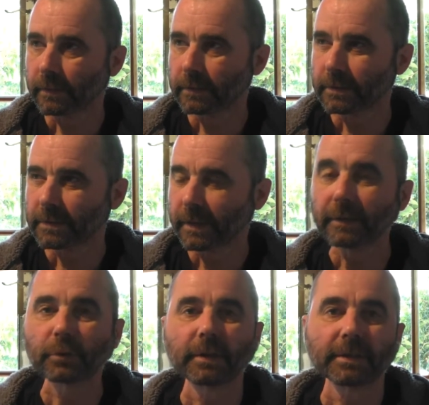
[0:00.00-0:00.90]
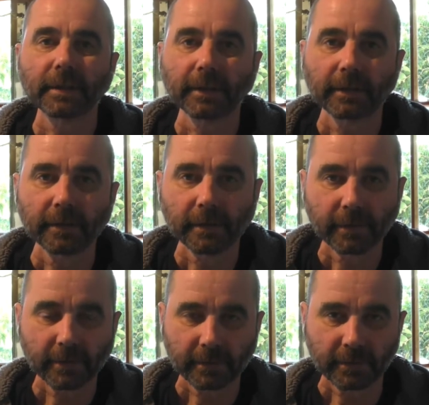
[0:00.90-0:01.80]
it's interesting.
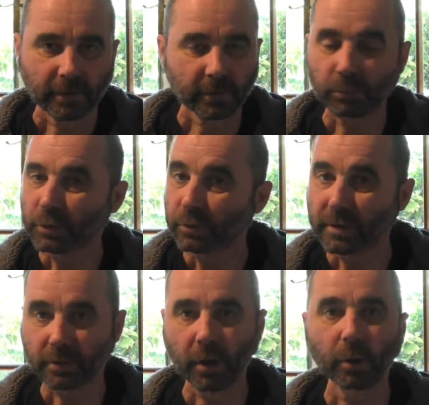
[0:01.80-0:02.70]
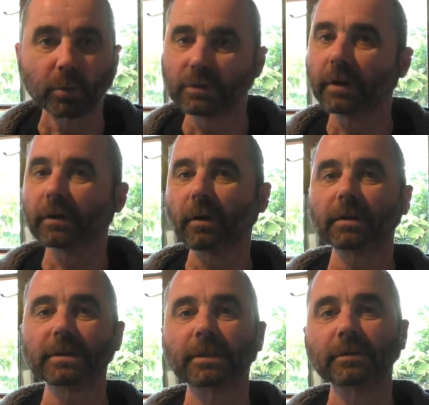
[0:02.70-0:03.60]
I'm sure there's a whole
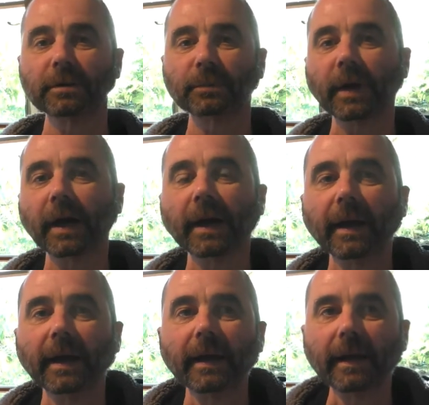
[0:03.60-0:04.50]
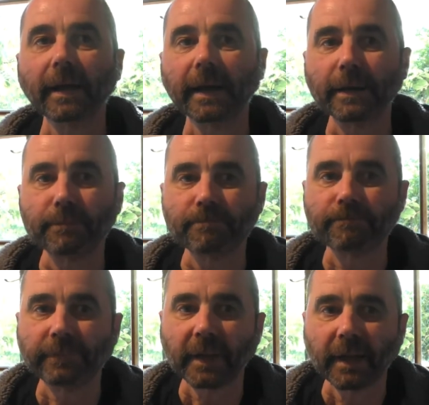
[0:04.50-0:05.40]
psychology on it, but
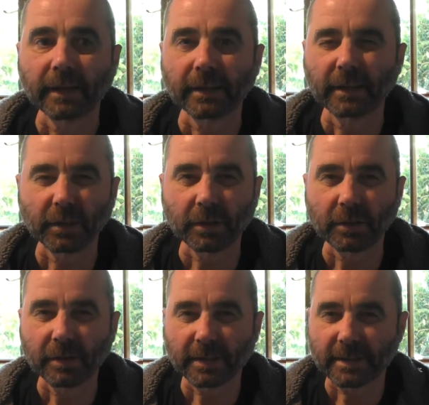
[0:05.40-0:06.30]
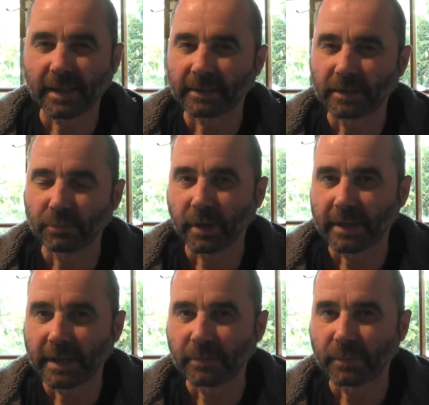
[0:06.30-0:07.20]
yeah, I got kind of sucked in by the
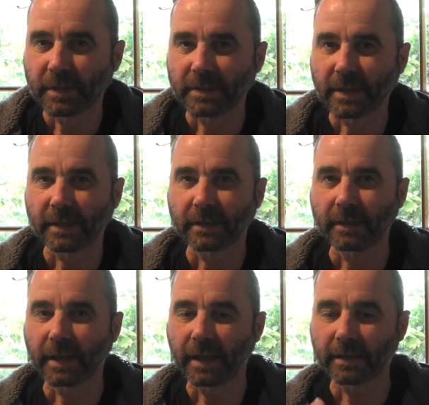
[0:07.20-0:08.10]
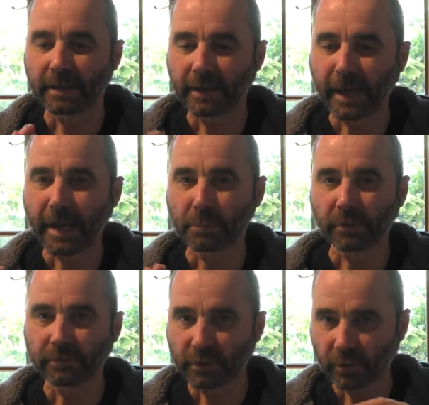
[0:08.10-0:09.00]
numbers and the game
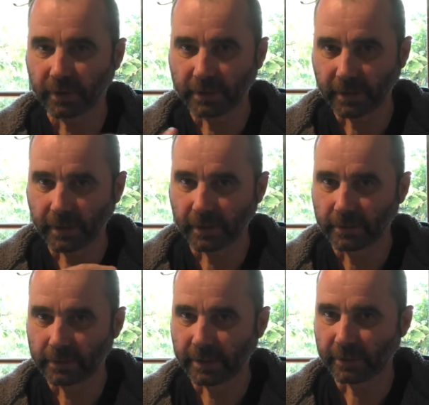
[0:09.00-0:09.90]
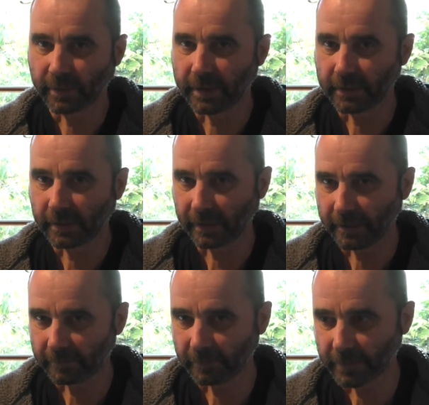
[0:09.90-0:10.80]
of trying to generate an
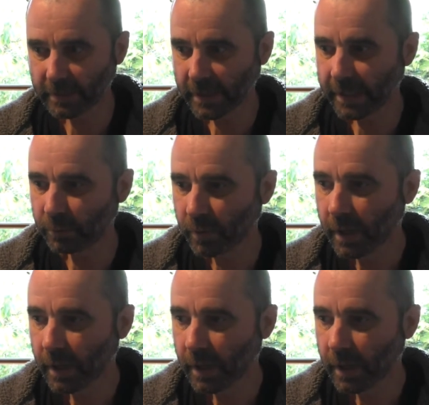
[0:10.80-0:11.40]
income from the channel.